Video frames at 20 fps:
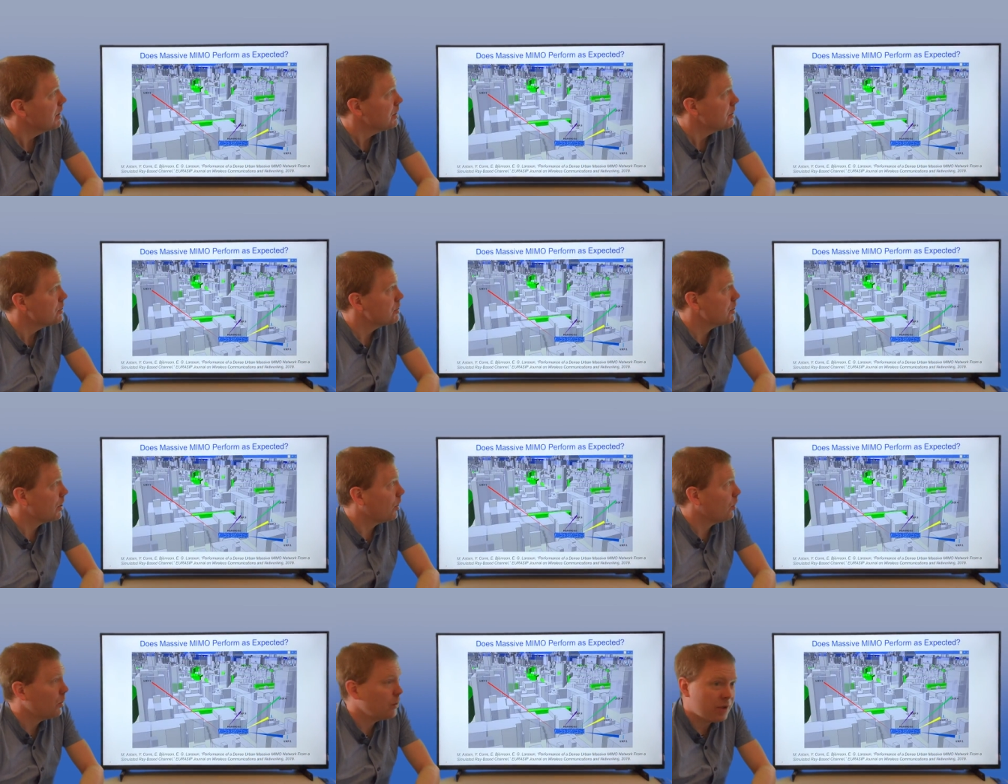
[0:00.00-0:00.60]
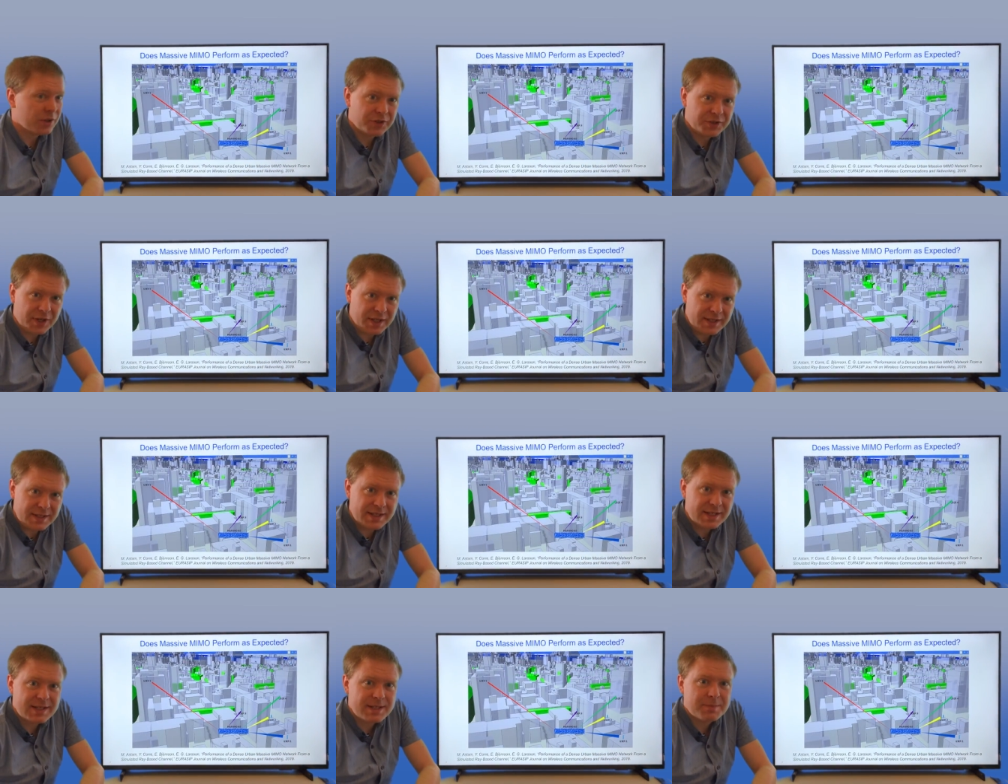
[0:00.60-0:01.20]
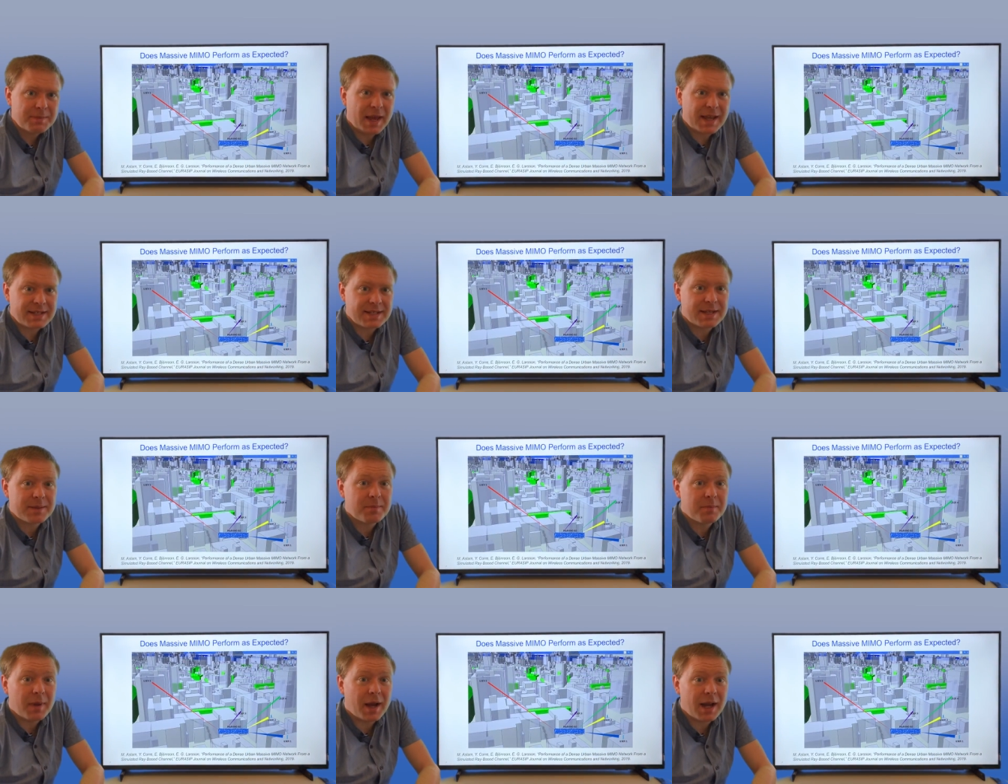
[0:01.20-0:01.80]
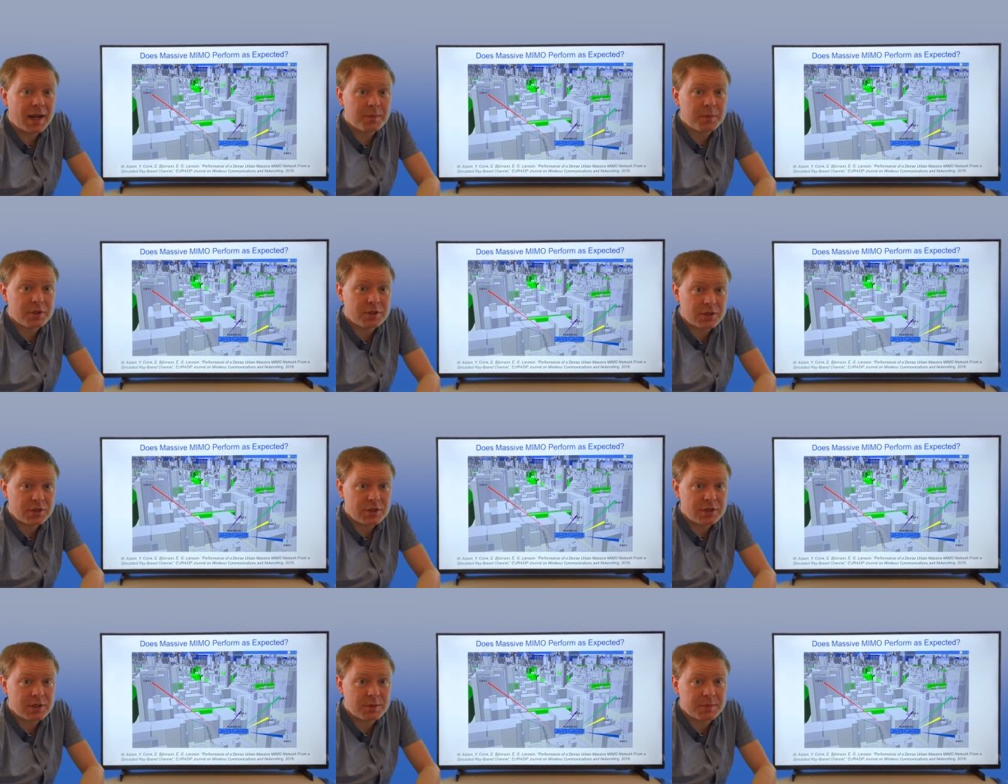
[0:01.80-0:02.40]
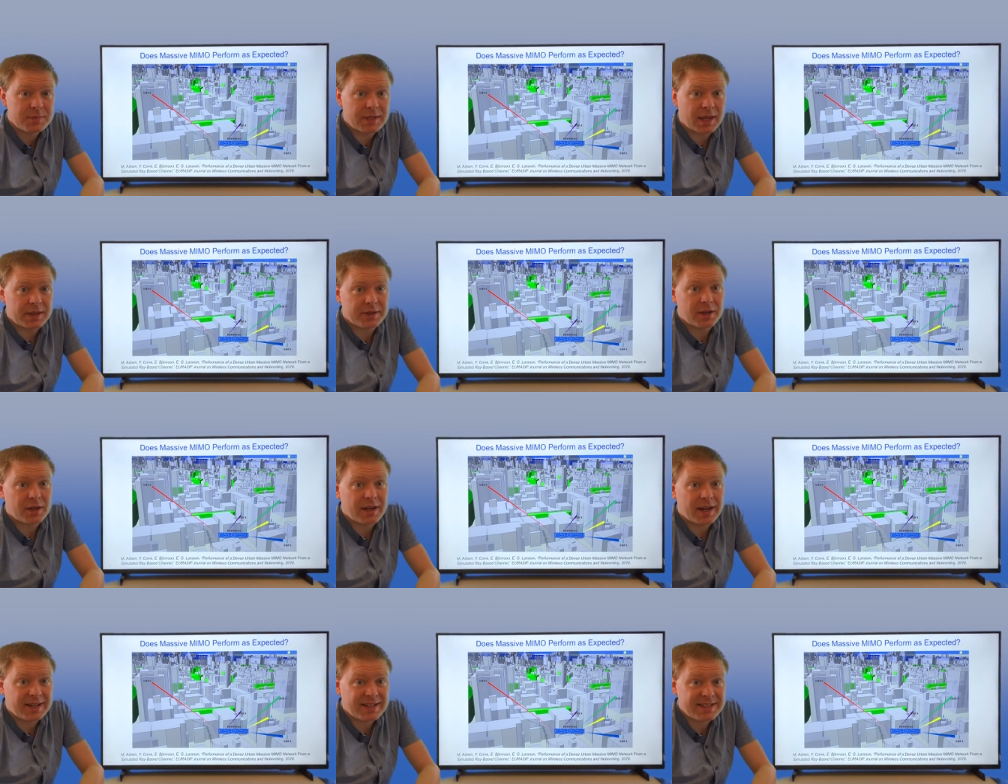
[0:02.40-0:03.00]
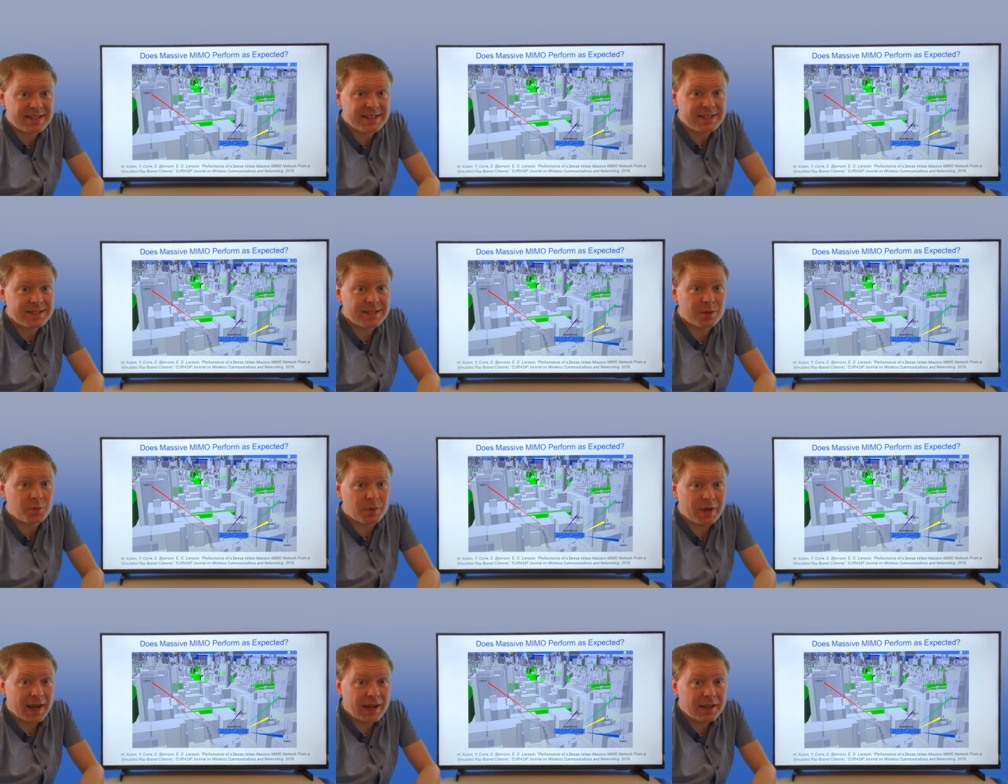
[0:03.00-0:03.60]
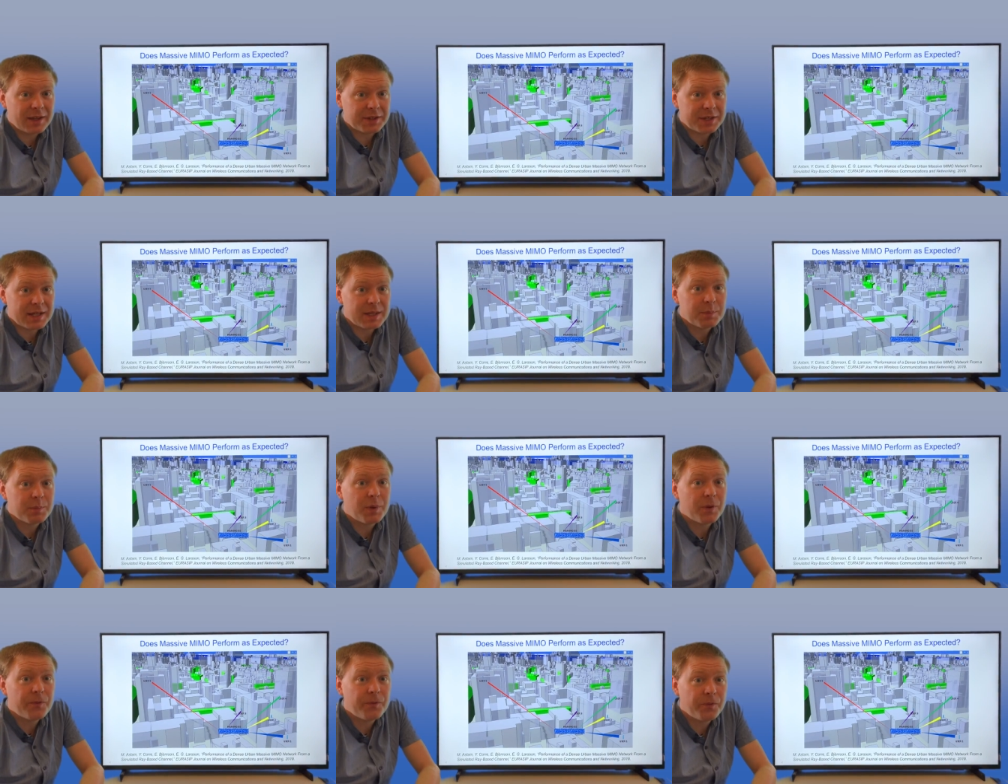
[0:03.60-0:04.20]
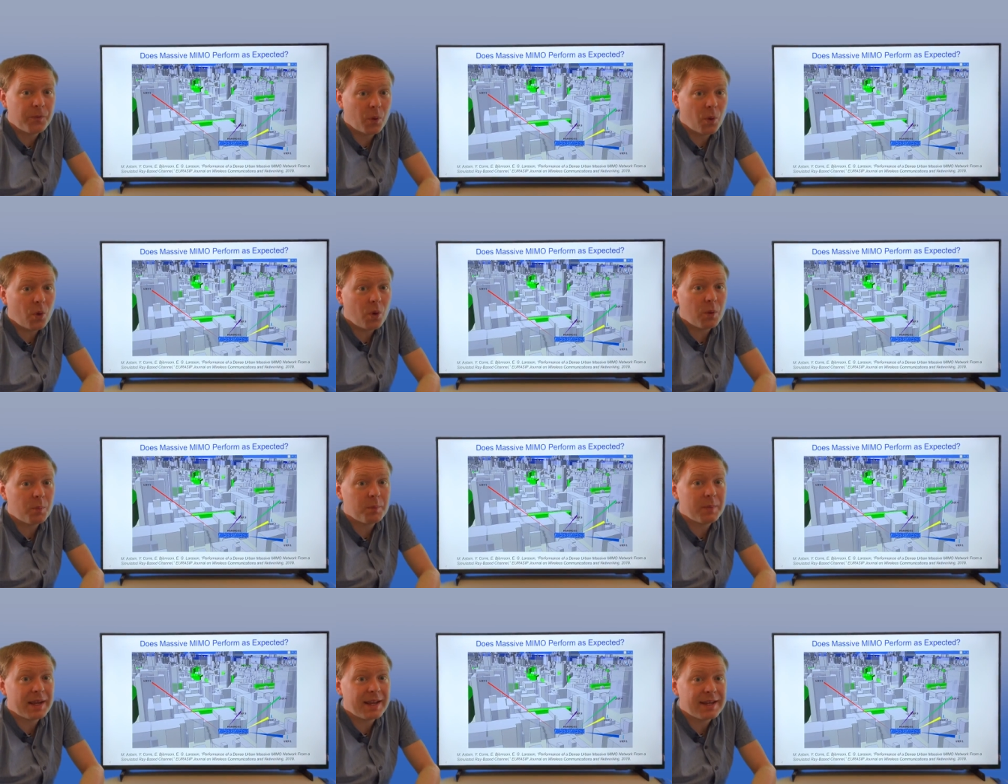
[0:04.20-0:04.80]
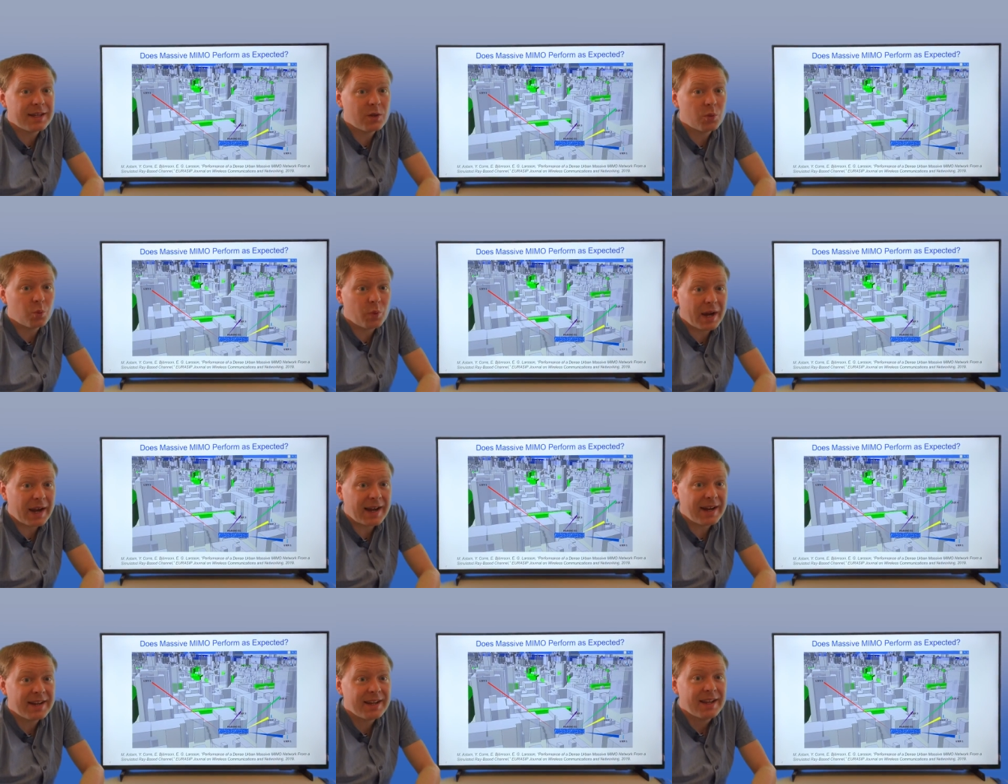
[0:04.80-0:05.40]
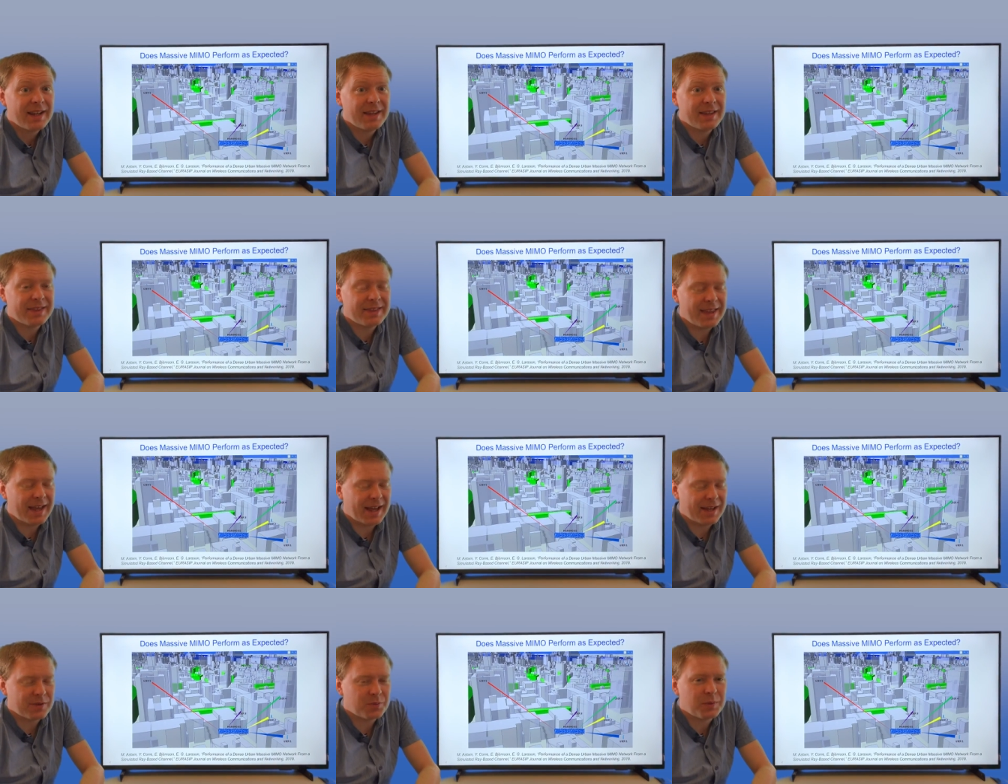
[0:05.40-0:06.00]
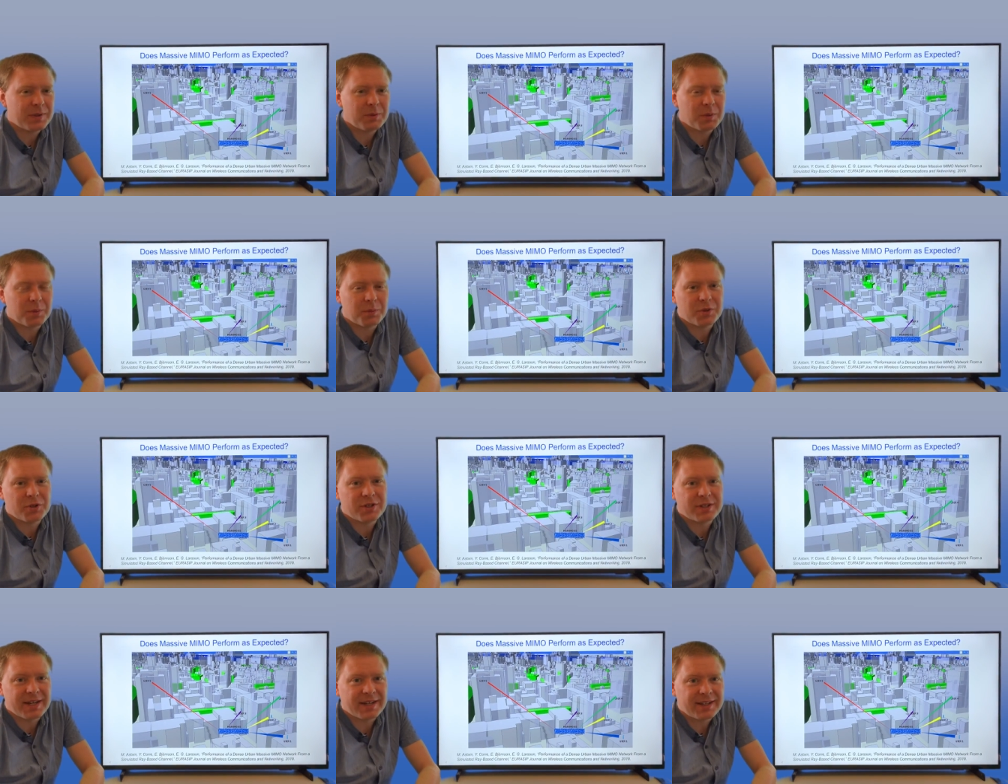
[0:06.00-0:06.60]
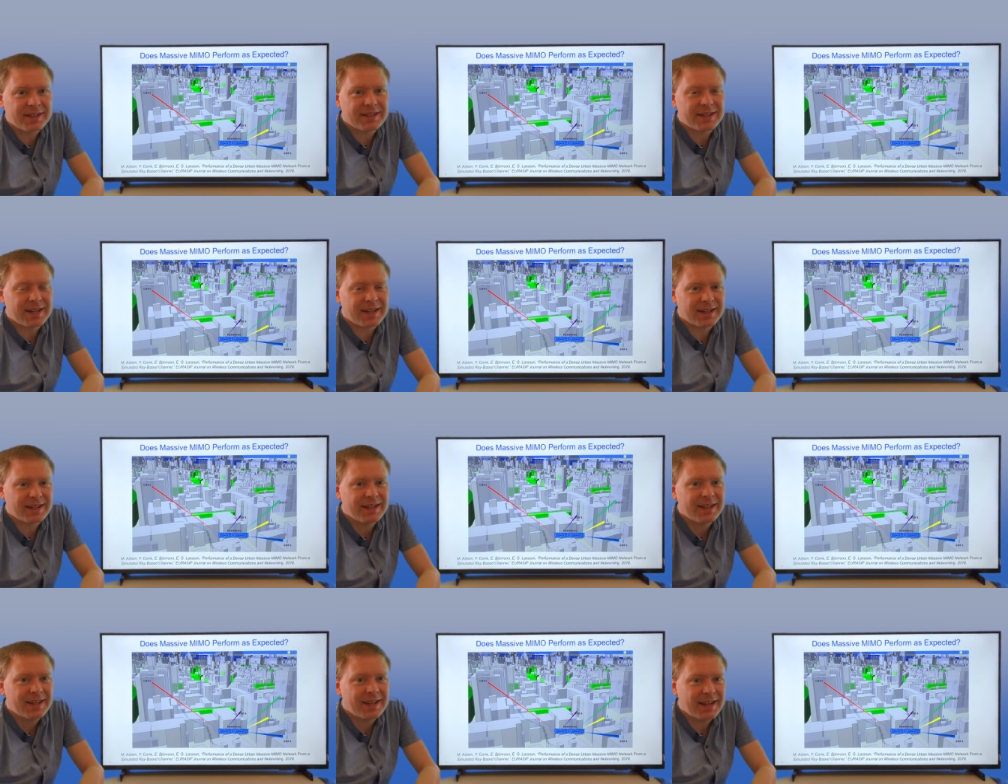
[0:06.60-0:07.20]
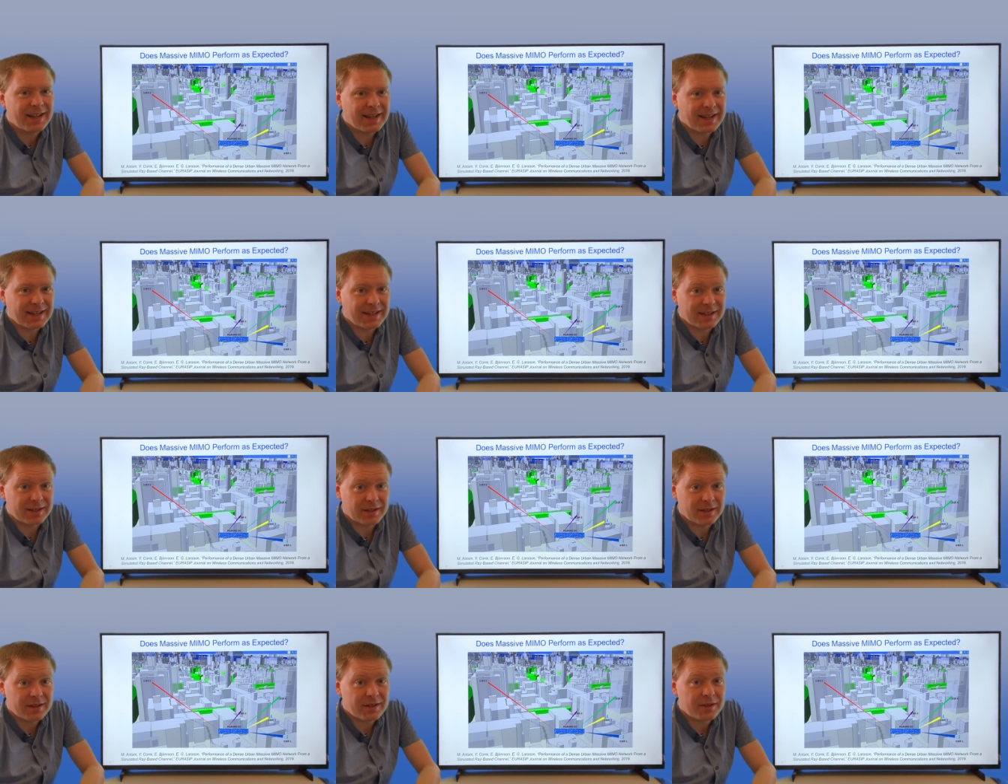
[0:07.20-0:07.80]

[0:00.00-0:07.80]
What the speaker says: So does this massive MIMO systems that exist in reality perform in the way that we were predicting in